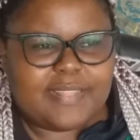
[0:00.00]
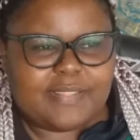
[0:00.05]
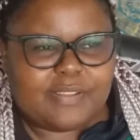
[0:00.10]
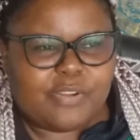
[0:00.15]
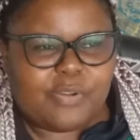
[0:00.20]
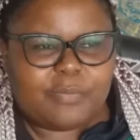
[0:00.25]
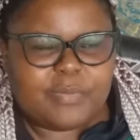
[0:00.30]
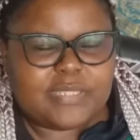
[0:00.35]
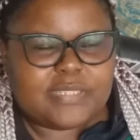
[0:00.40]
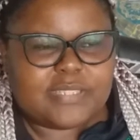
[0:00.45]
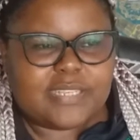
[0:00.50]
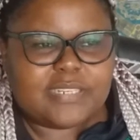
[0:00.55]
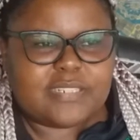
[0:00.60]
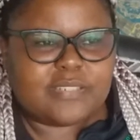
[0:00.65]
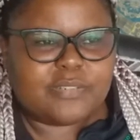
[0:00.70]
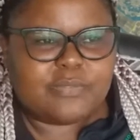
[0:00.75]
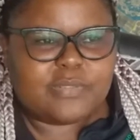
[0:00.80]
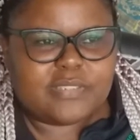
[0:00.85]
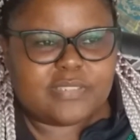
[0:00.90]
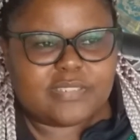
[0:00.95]
And the comment
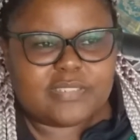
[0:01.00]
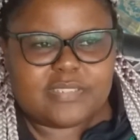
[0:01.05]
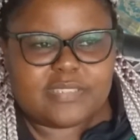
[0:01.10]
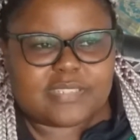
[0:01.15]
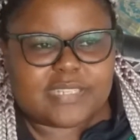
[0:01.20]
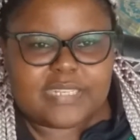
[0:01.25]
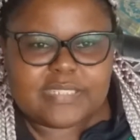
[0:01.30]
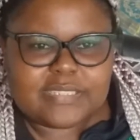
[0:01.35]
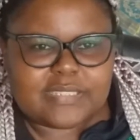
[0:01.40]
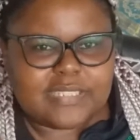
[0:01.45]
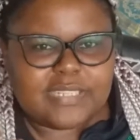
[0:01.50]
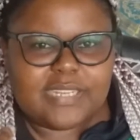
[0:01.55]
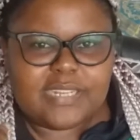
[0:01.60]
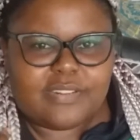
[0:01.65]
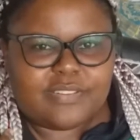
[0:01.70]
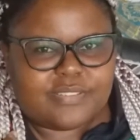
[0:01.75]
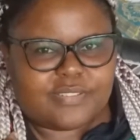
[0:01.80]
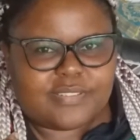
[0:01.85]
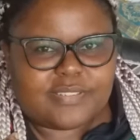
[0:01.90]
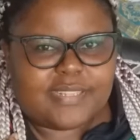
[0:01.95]
section was just disgusting,
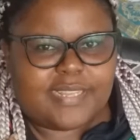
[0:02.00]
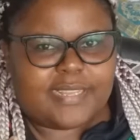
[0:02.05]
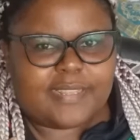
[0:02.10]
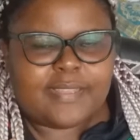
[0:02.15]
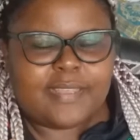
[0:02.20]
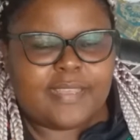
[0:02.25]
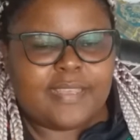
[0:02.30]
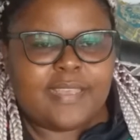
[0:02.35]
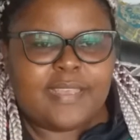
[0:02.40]
and I was just like,